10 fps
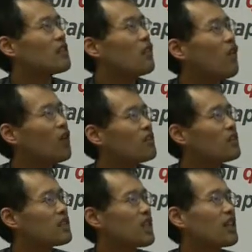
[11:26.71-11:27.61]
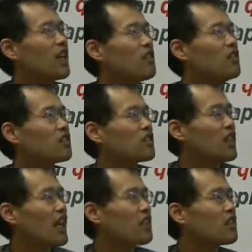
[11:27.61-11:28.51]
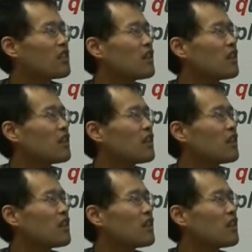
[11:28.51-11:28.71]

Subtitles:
whole channel looks like